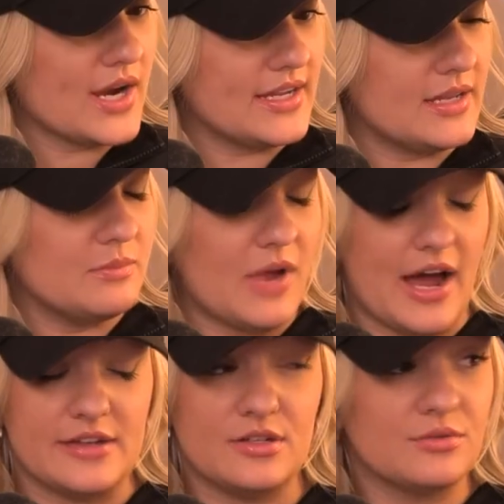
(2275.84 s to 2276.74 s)
Right. And
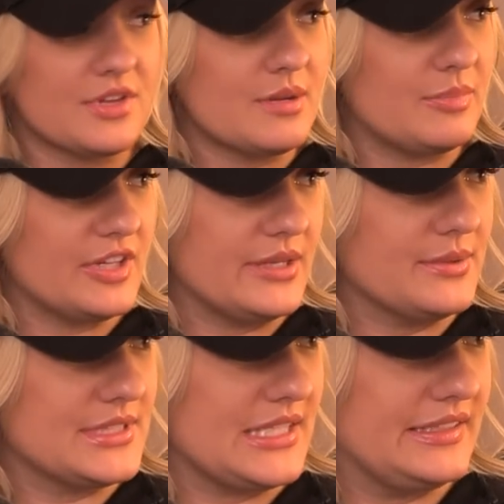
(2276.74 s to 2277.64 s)
I don't think
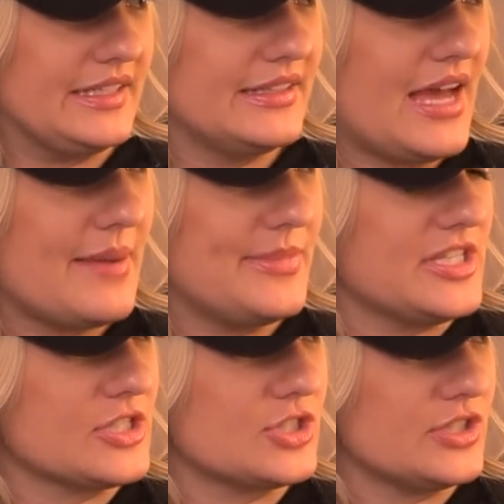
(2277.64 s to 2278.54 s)
Blake was in on that,
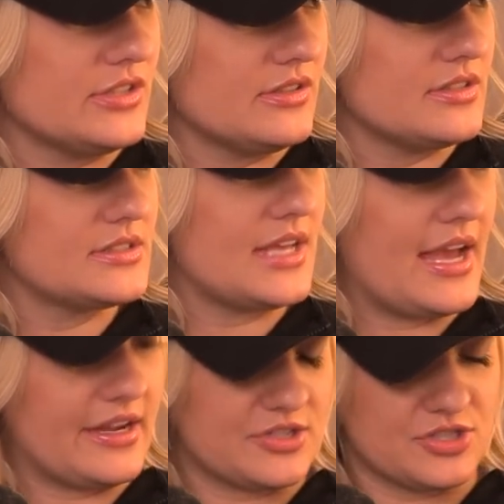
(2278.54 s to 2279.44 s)
because she looked
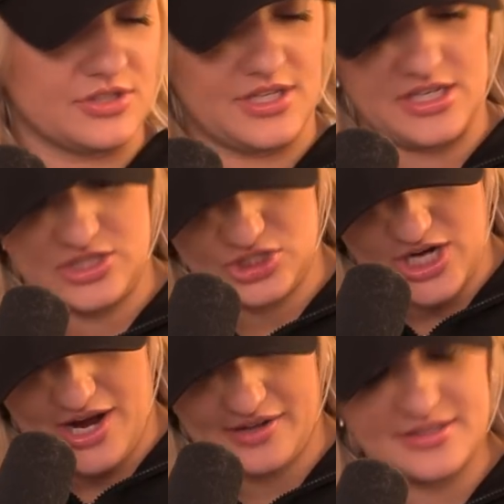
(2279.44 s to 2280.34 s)
actually
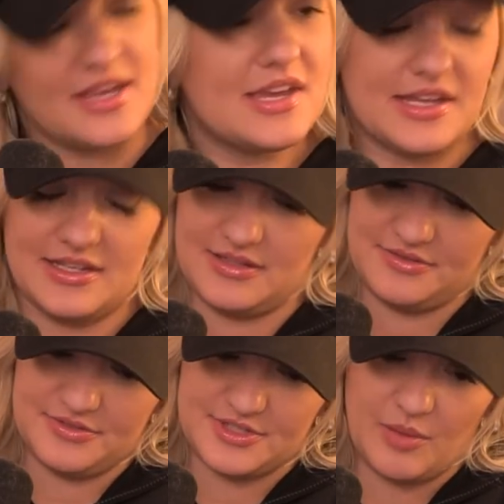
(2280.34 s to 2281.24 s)
shocked.
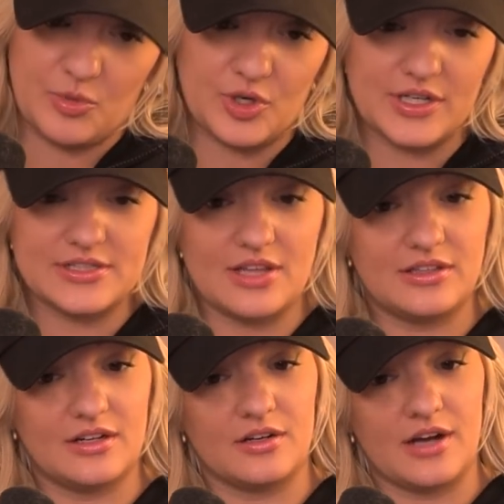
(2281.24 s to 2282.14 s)
And some critics on
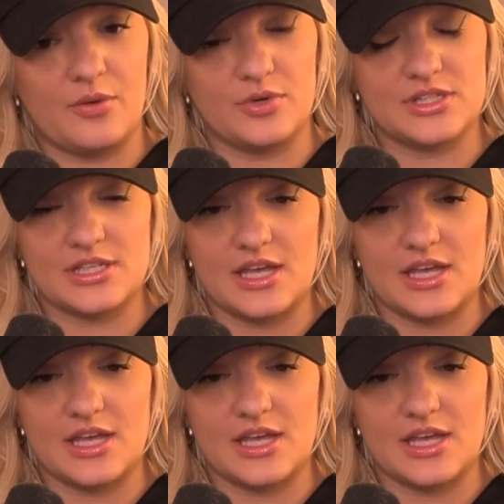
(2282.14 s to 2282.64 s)
the internet would